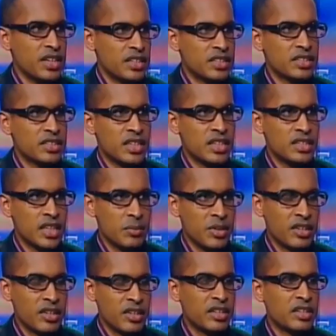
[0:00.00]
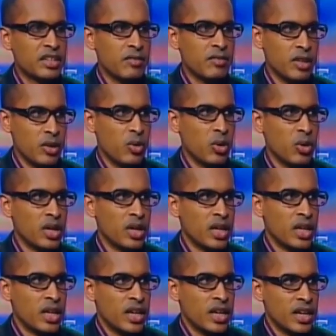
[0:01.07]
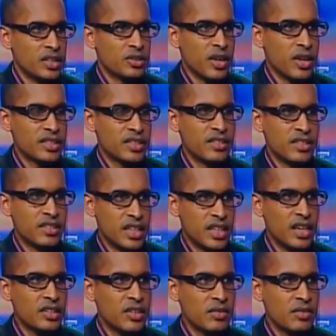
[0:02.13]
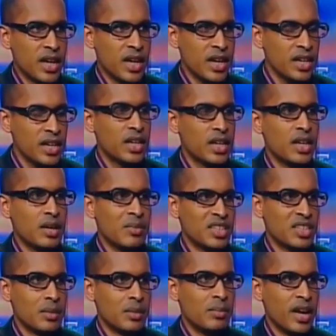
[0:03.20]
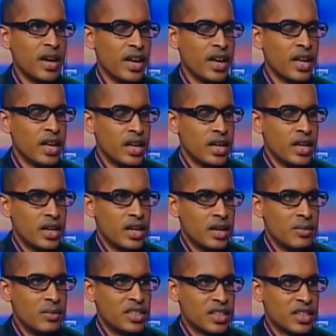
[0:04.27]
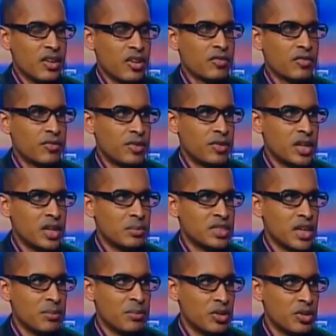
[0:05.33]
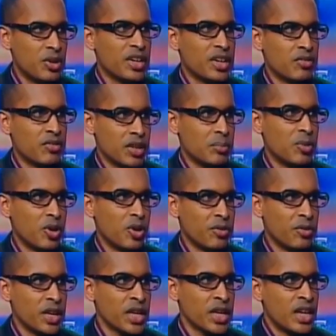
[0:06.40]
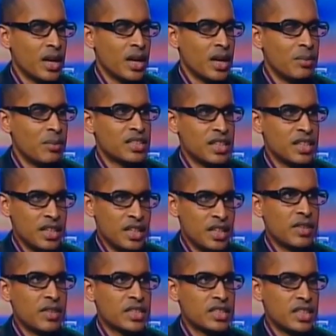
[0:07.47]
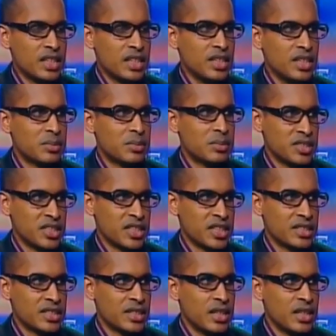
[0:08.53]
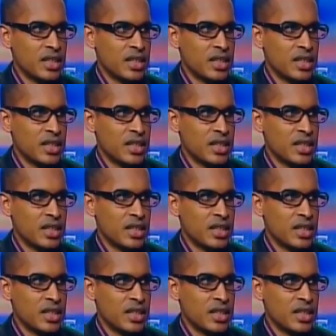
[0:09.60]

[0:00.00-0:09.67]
Interest rates have been relatively low. So as a result of that, basically a lot of firms have been going out and borrowing and basically investing in these projects.